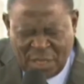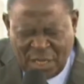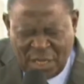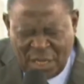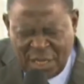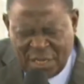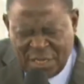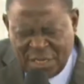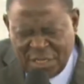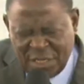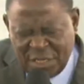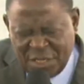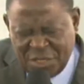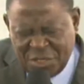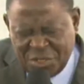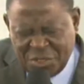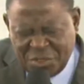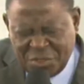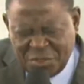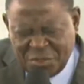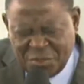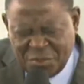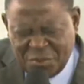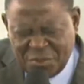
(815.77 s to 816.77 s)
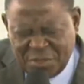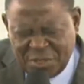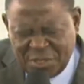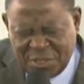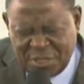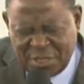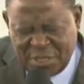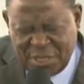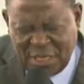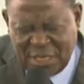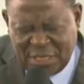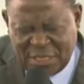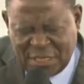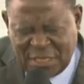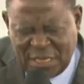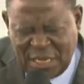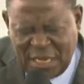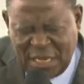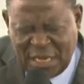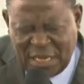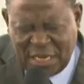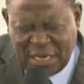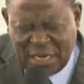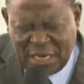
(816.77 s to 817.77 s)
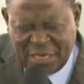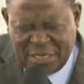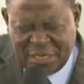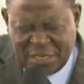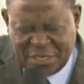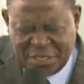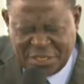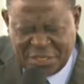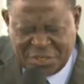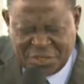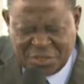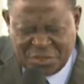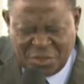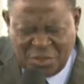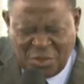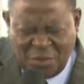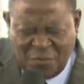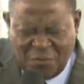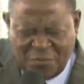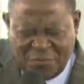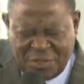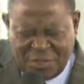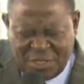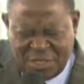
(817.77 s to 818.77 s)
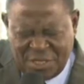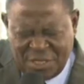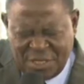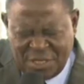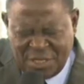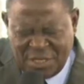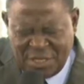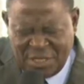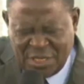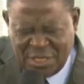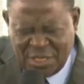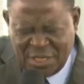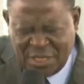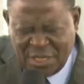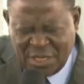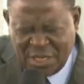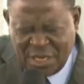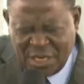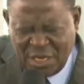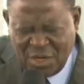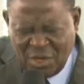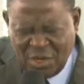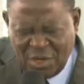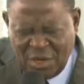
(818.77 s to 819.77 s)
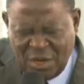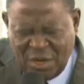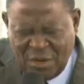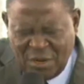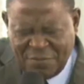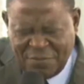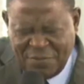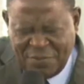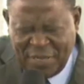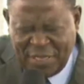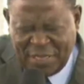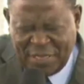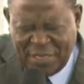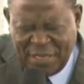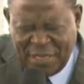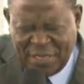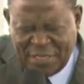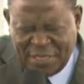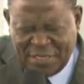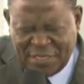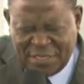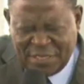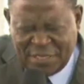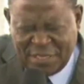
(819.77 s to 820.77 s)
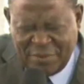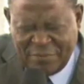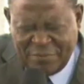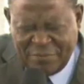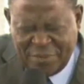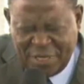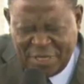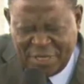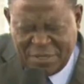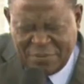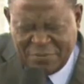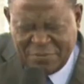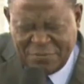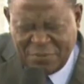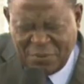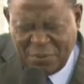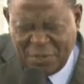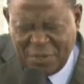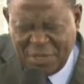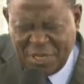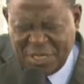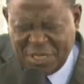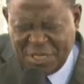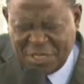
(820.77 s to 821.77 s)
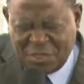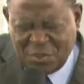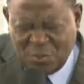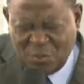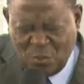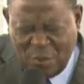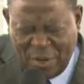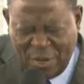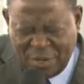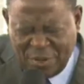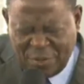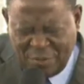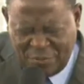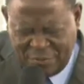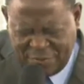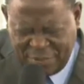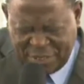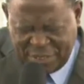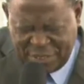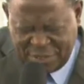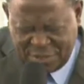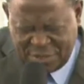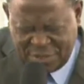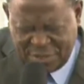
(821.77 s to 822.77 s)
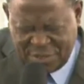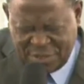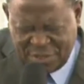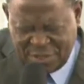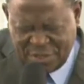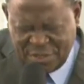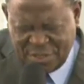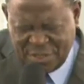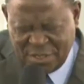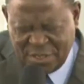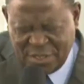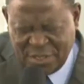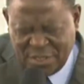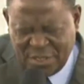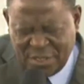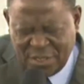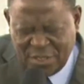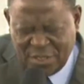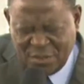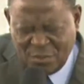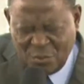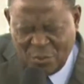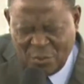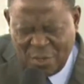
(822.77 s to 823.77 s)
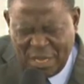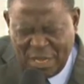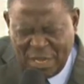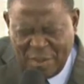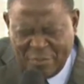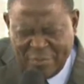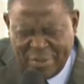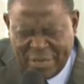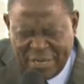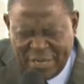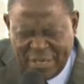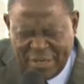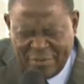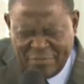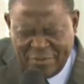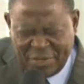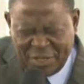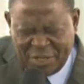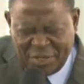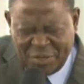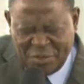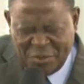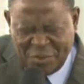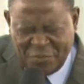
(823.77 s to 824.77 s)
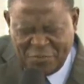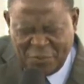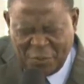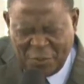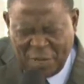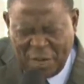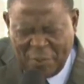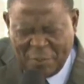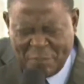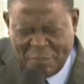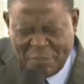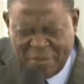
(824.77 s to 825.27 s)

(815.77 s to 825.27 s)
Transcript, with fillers: and issues that are unresolved. God, our Father, intervene for each one of us. We are believing you for a